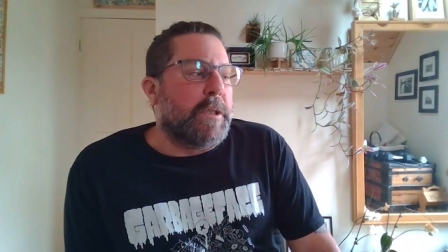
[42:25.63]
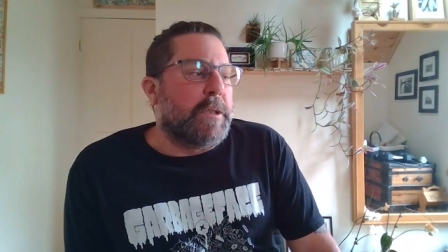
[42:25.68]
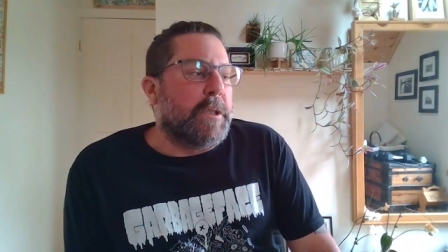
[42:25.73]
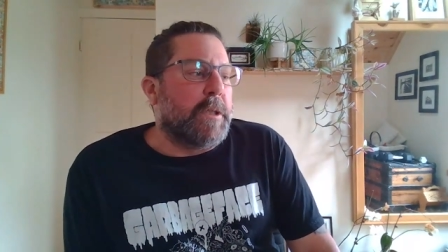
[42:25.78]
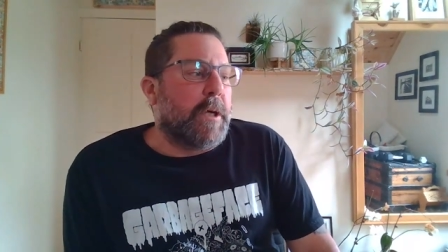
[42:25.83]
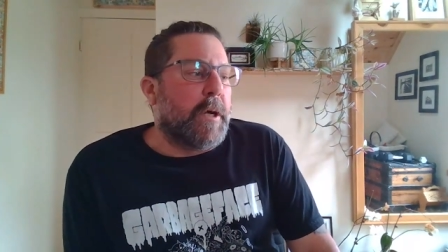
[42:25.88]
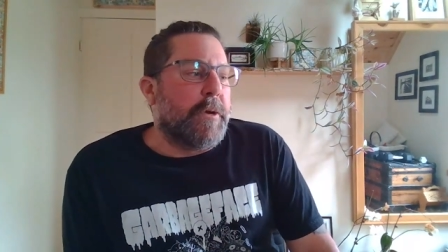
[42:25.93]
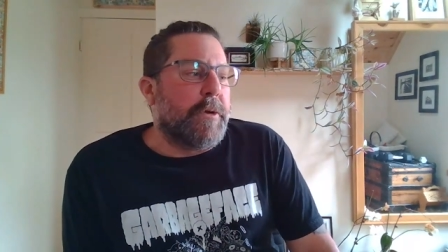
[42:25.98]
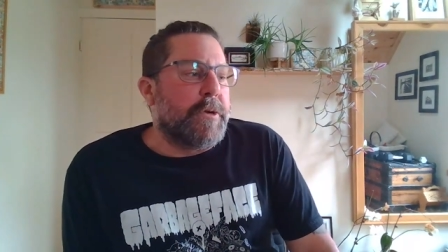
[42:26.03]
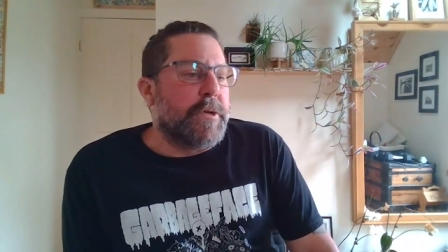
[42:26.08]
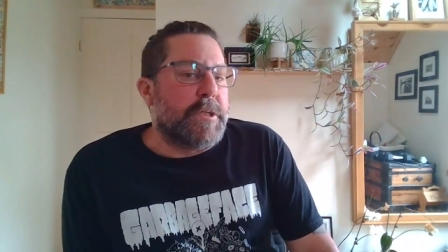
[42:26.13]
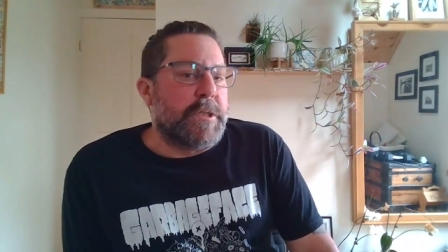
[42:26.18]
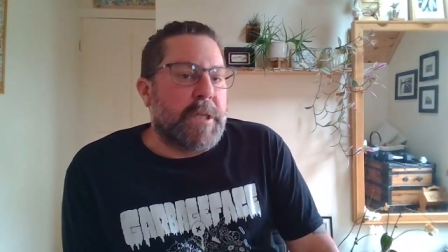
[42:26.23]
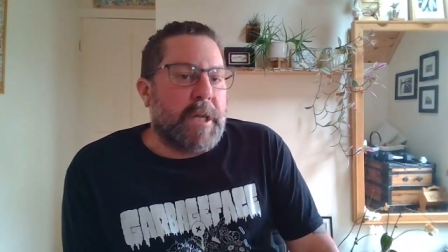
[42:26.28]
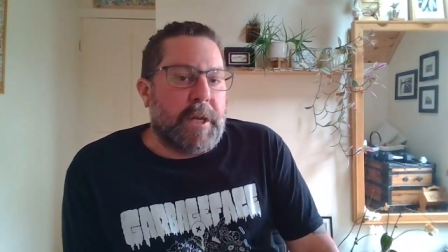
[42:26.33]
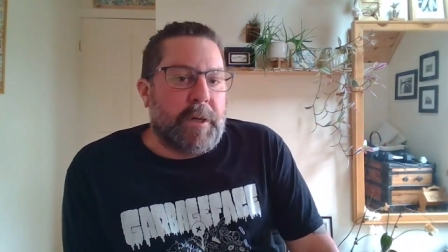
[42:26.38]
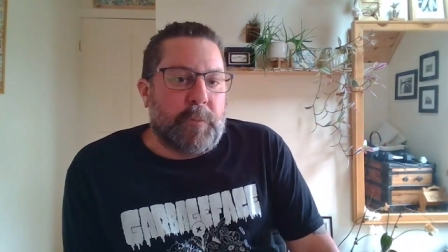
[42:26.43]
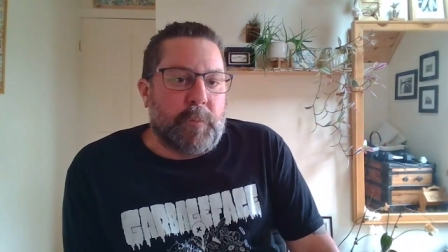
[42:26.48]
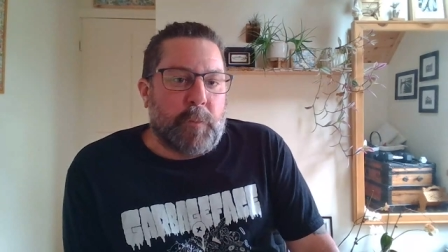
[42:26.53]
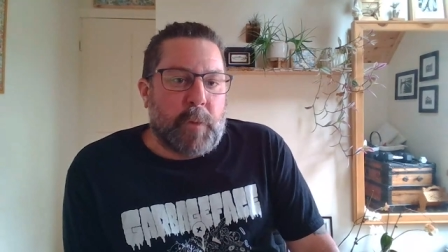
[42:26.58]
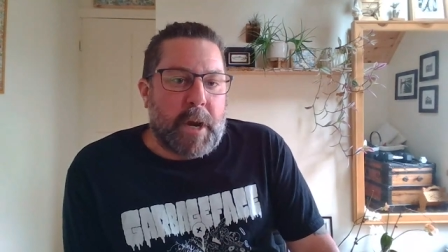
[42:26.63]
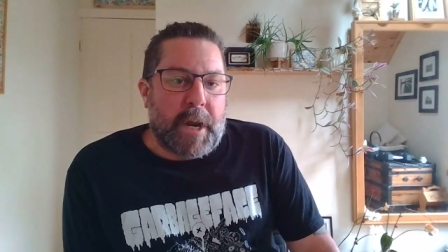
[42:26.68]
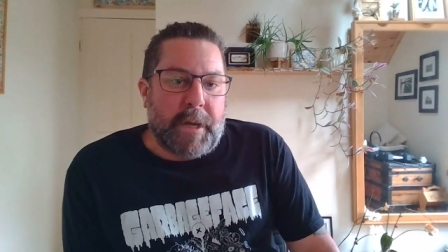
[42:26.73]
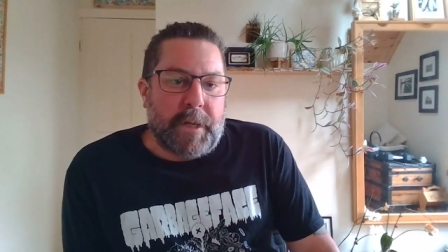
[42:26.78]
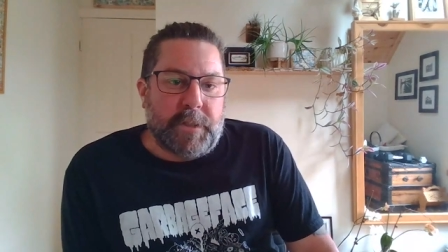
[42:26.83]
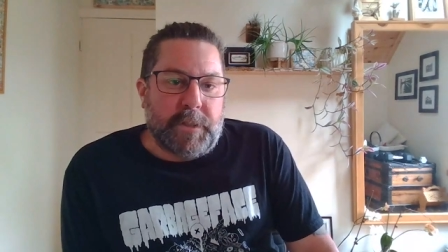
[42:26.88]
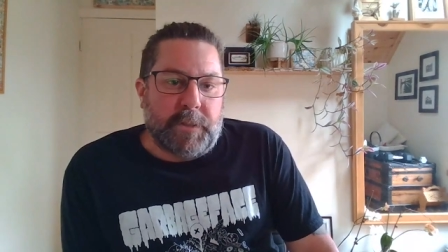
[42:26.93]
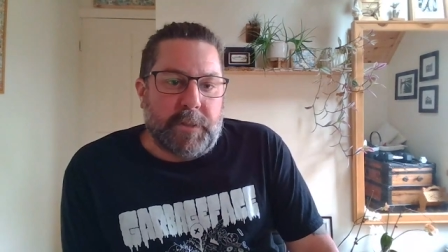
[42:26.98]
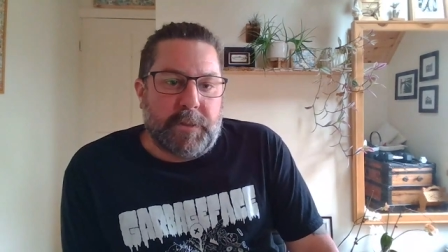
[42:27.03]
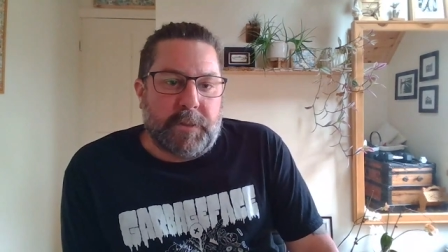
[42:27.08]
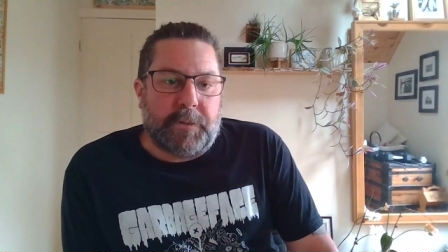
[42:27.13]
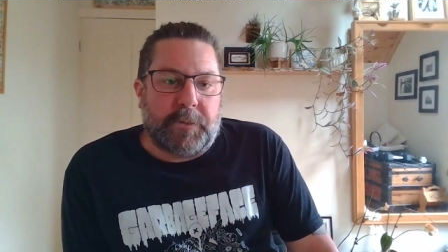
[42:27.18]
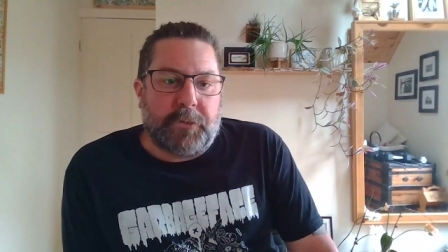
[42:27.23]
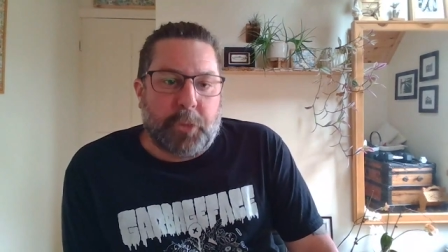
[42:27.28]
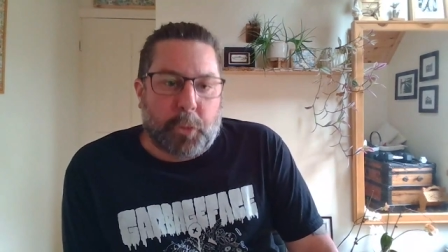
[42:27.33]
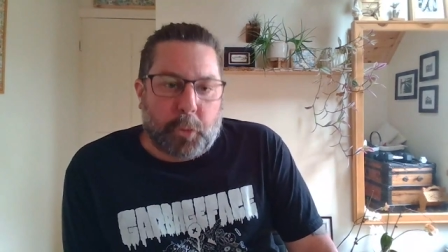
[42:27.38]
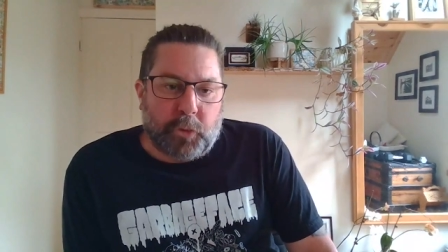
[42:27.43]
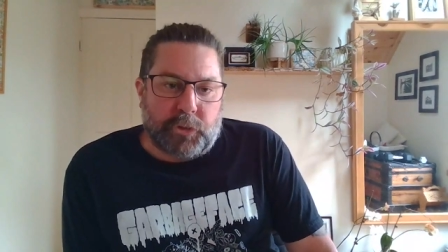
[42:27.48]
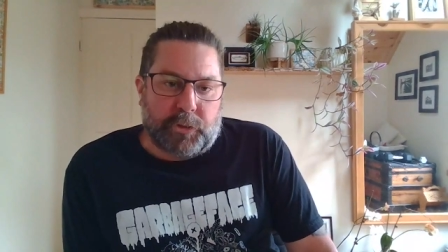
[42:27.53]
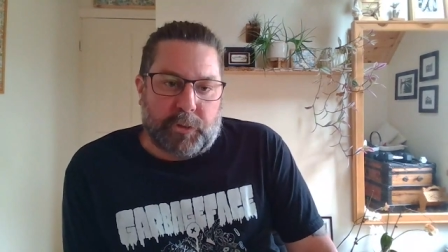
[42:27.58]
to understand why he's
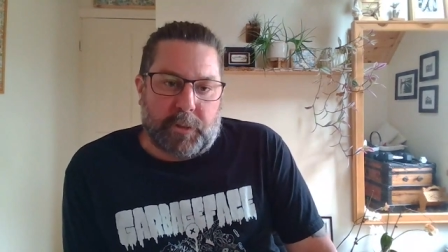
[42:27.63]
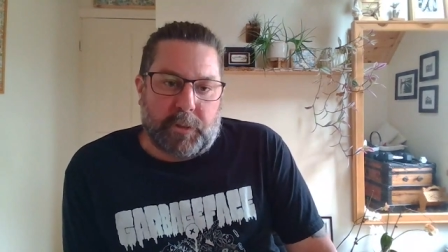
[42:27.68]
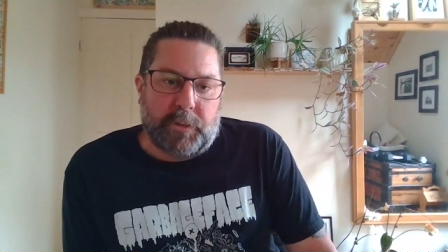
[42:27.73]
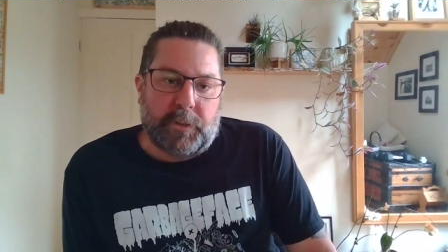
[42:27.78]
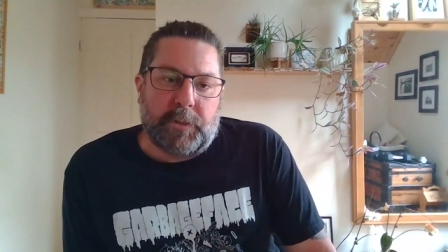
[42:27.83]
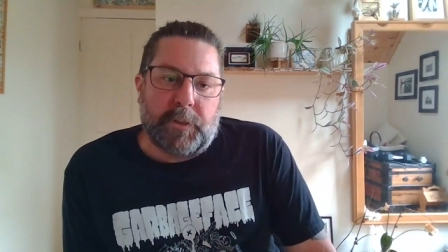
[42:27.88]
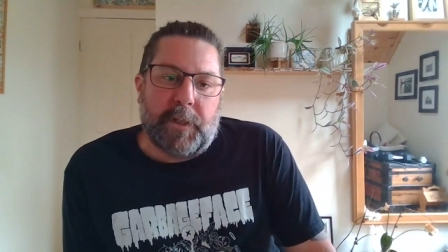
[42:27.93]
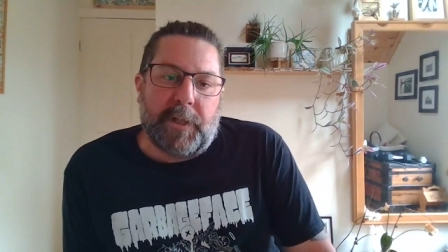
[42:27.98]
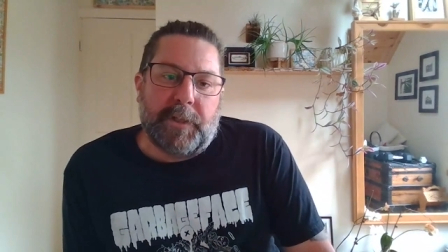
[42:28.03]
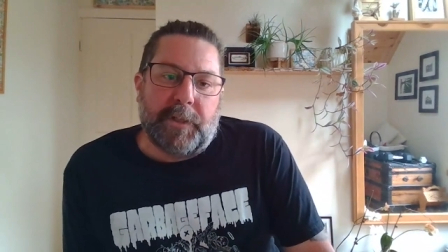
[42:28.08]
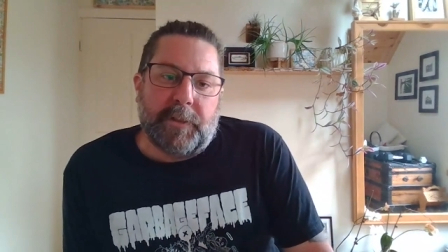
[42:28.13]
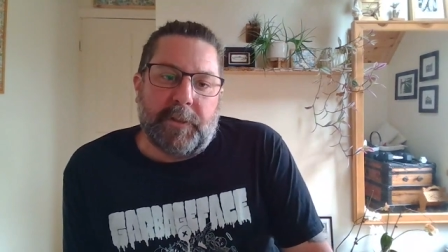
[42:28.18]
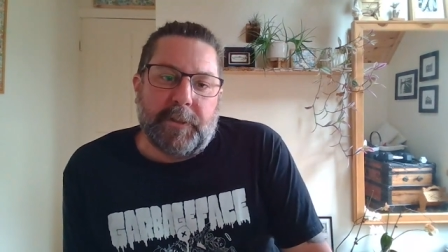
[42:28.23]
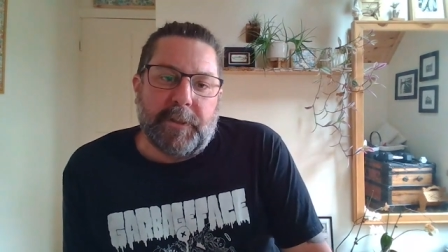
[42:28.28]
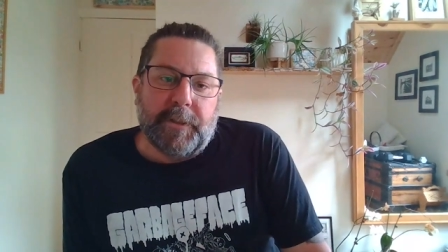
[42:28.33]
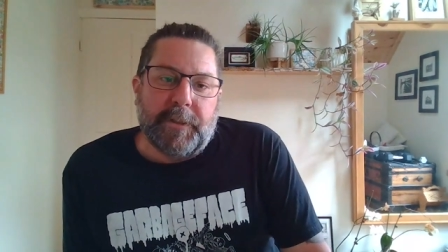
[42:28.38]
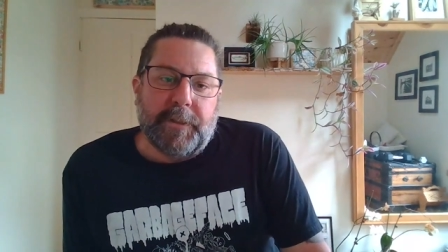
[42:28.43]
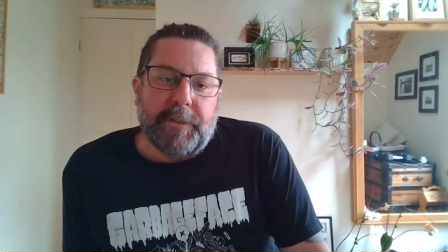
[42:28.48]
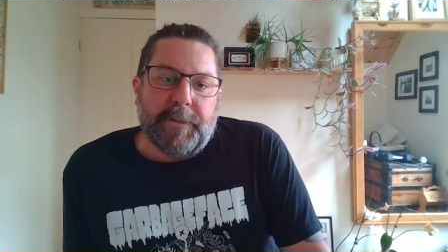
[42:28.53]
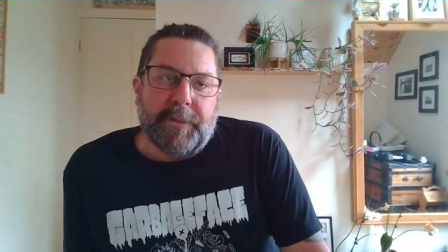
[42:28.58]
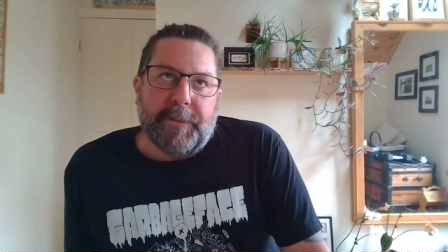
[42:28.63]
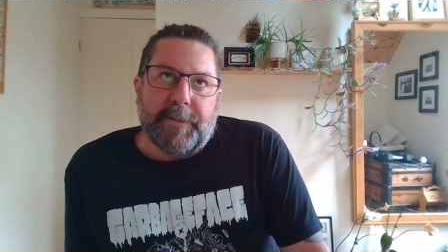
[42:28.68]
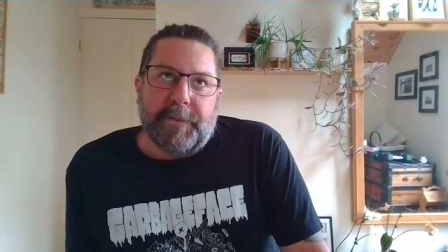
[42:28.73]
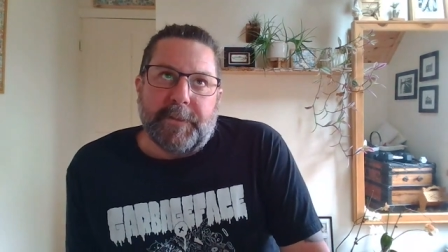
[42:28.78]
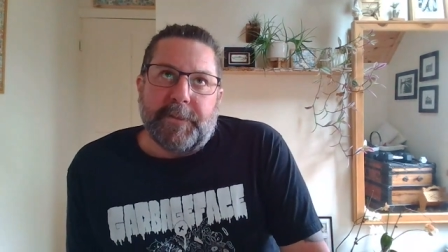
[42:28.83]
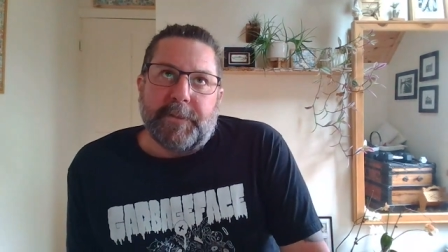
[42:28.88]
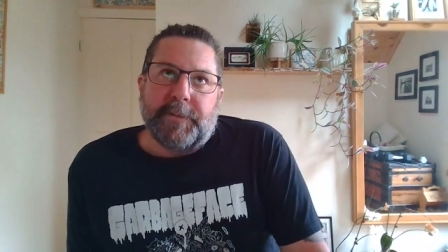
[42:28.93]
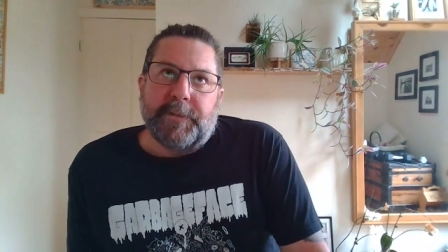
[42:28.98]
tortured and mm-hmm.